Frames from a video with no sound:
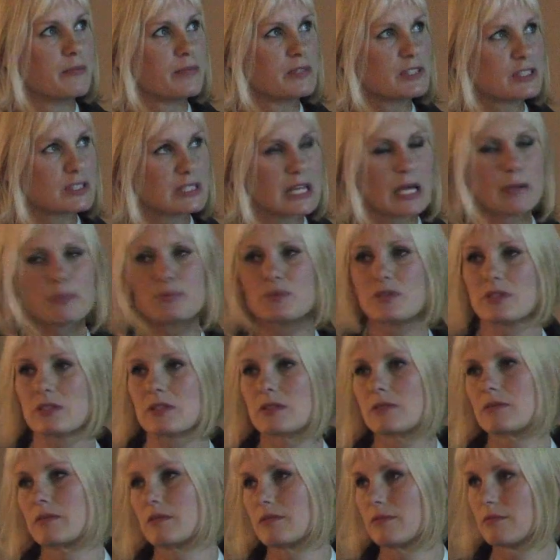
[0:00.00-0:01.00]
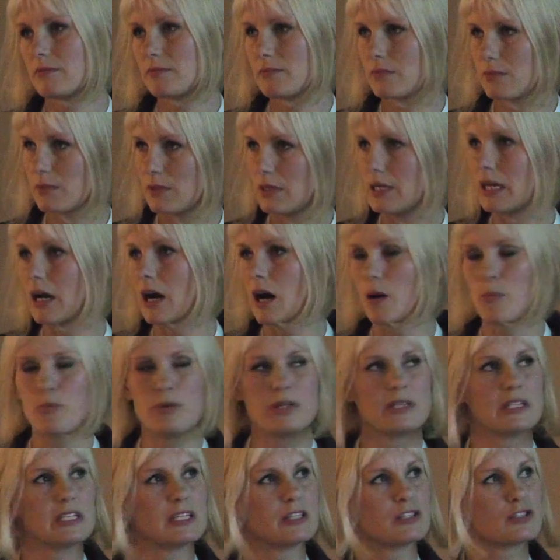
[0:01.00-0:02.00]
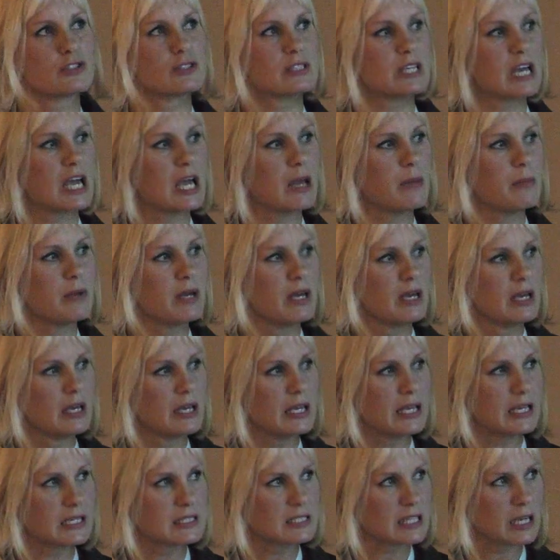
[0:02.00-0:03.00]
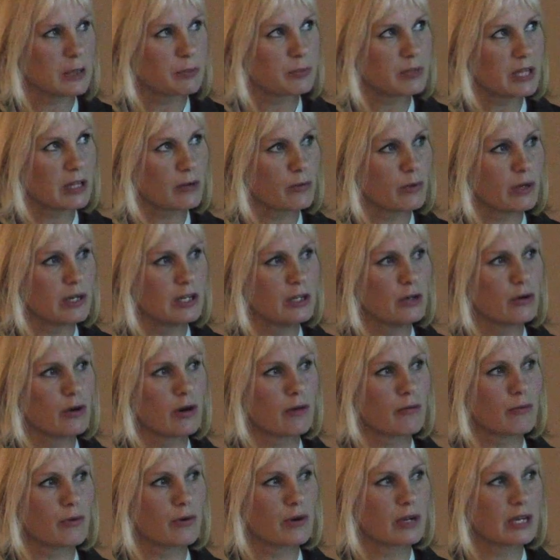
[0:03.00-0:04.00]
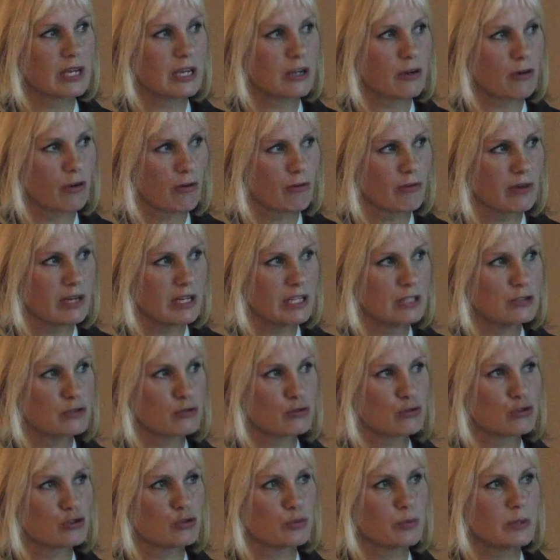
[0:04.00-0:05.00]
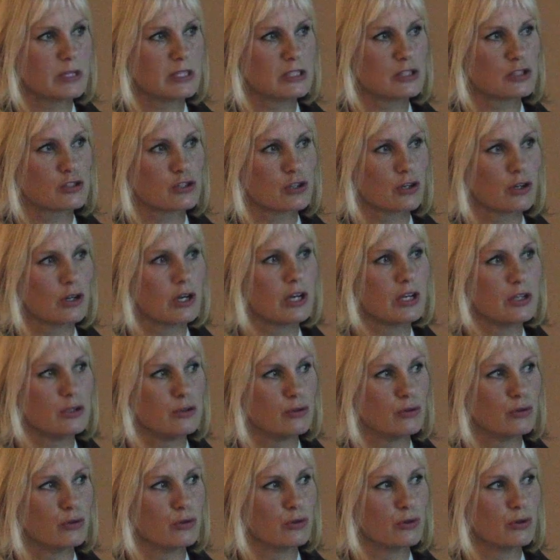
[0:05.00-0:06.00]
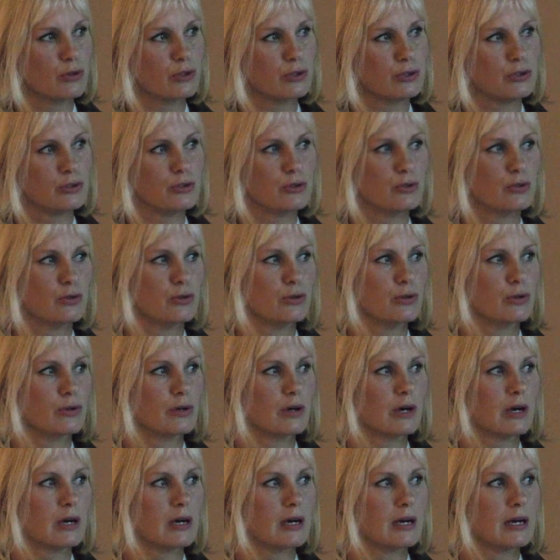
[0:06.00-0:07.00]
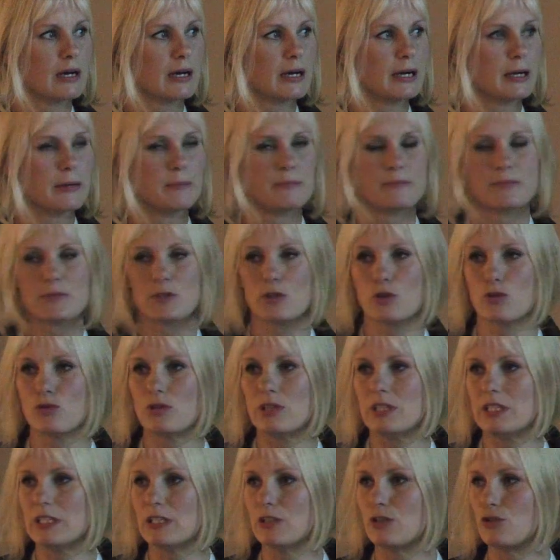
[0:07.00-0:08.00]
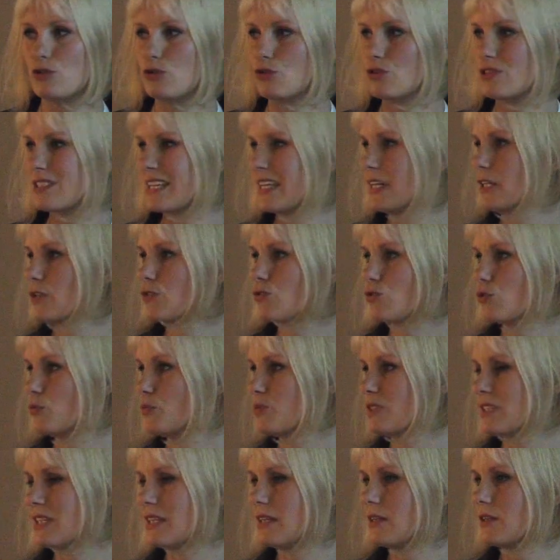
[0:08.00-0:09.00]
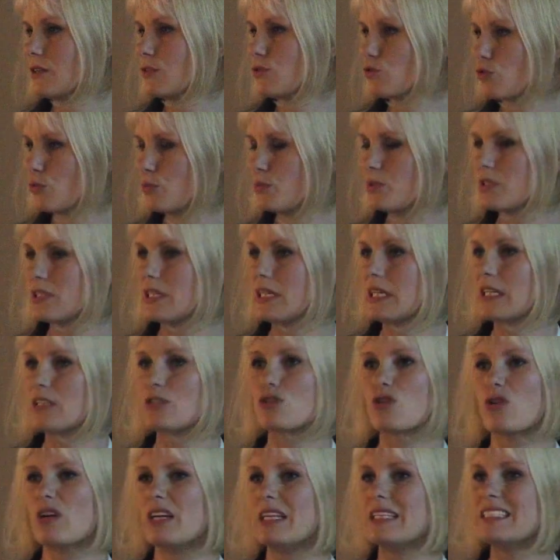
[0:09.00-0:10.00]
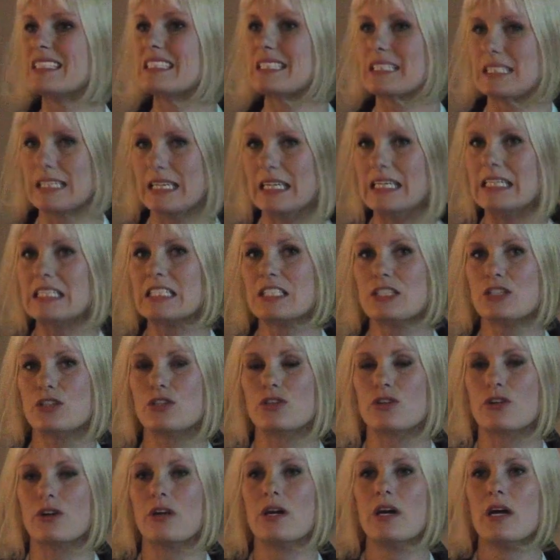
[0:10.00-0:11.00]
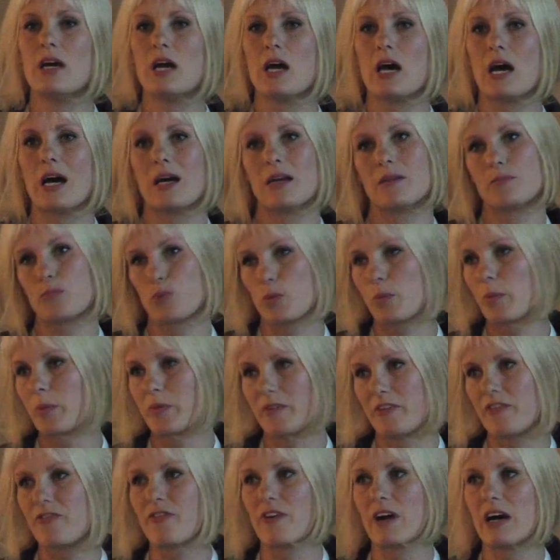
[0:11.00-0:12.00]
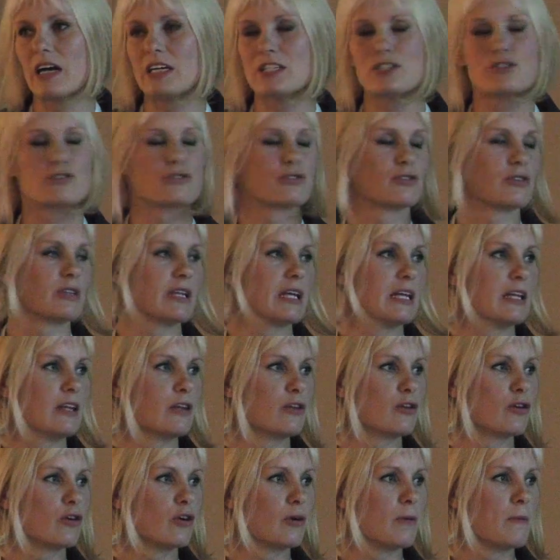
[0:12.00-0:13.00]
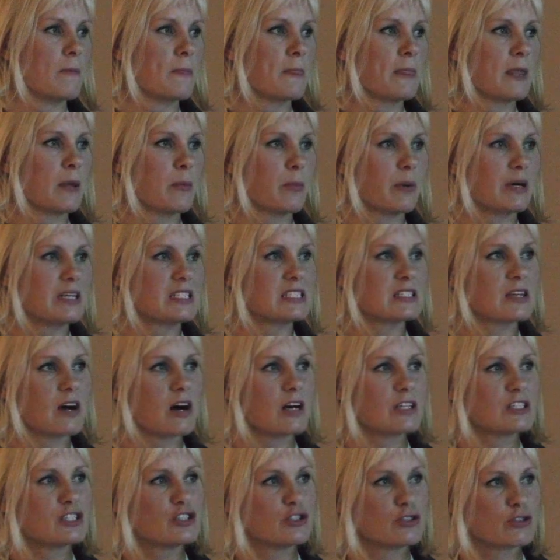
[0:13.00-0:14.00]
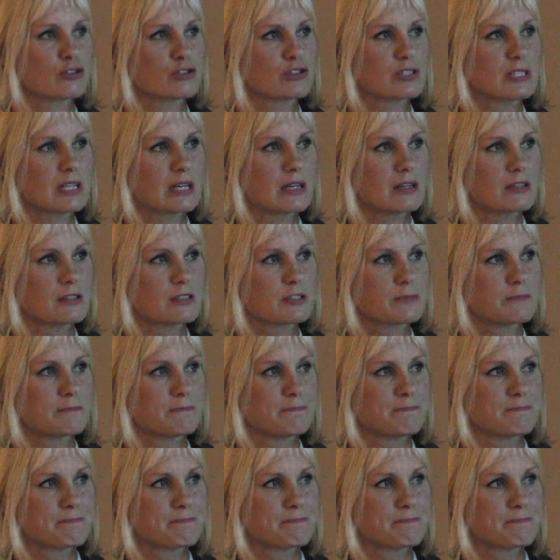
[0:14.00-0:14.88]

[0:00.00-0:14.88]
steps are pretty the same, except that when you are working already in suspension, you don't need to use any trypsin, so it's easier and probably faster than the passage your cells.